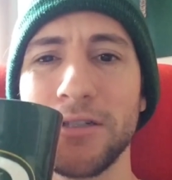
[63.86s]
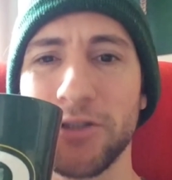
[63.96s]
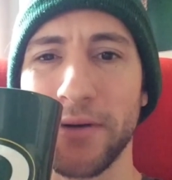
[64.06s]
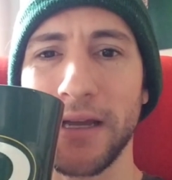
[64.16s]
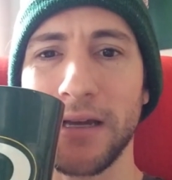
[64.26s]
to
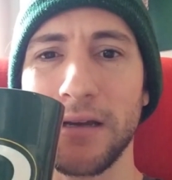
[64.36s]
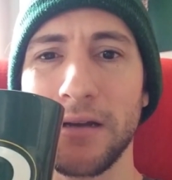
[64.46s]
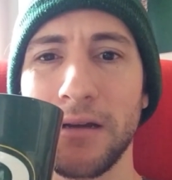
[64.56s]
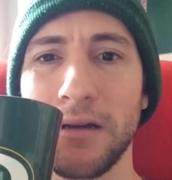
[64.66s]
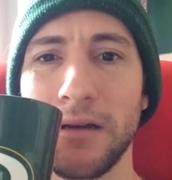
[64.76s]
drink
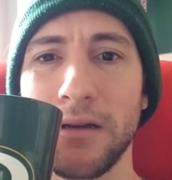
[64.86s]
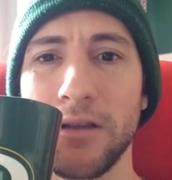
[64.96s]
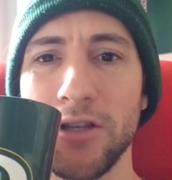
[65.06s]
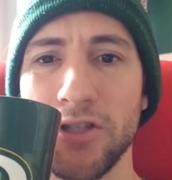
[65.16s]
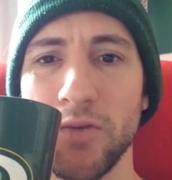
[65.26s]
the
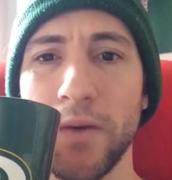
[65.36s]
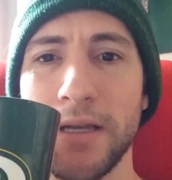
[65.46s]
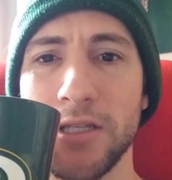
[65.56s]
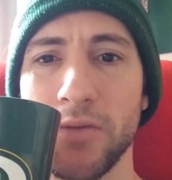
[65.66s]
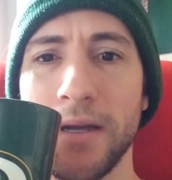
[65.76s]
sweet,
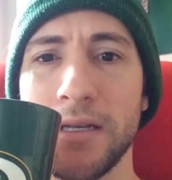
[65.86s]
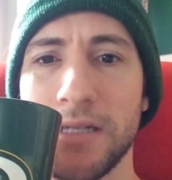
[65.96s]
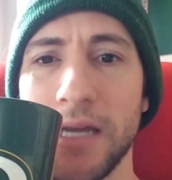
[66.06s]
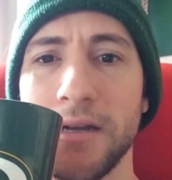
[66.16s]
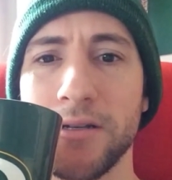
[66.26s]
sweet
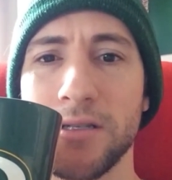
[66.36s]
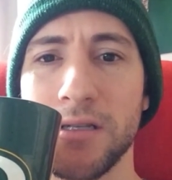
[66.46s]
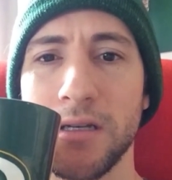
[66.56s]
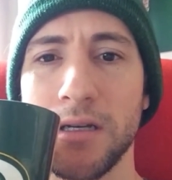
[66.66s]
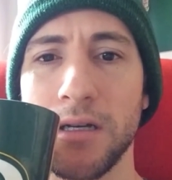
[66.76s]
tears
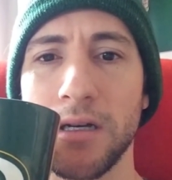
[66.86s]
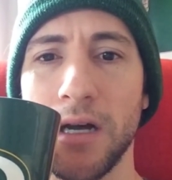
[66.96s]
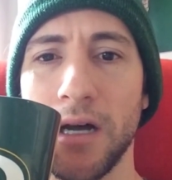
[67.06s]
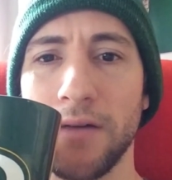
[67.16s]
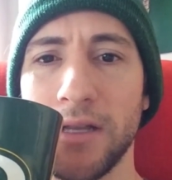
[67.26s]

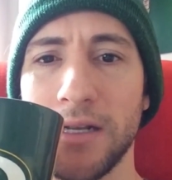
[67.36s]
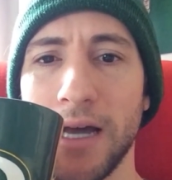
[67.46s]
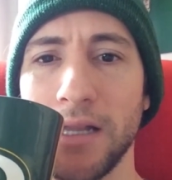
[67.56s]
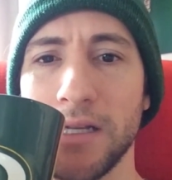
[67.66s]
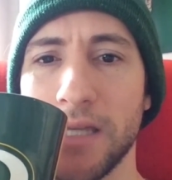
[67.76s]
of the
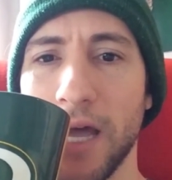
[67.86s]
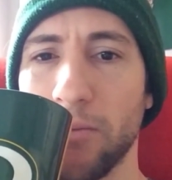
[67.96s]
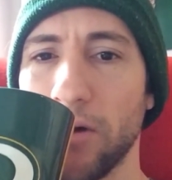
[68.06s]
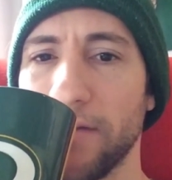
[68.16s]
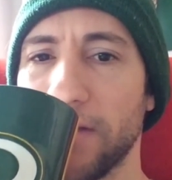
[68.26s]
Dallas Cowboy
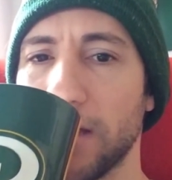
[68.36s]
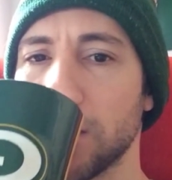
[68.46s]
fans.